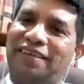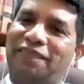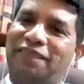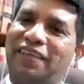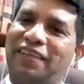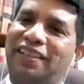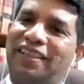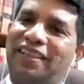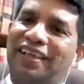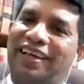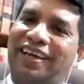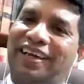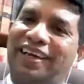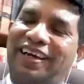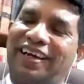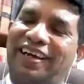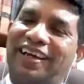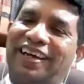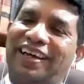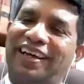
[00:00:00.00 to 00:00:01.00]
with
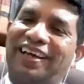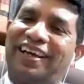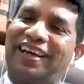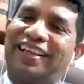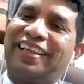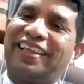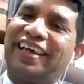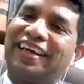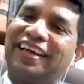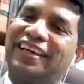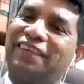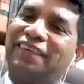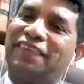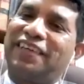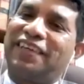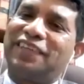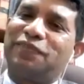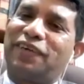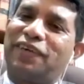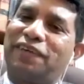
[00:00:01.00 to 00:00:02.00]
other
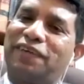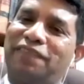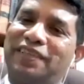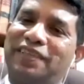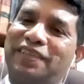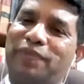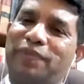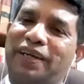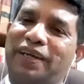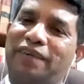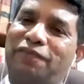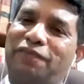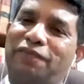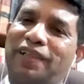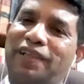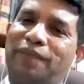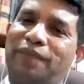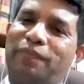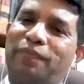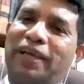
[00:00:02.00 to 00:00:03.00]
activities, but we spend
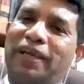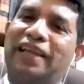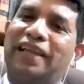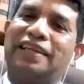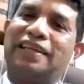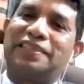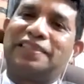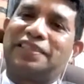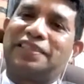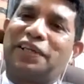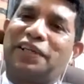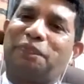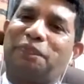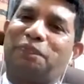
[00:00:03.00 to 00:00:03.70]
for the balance time.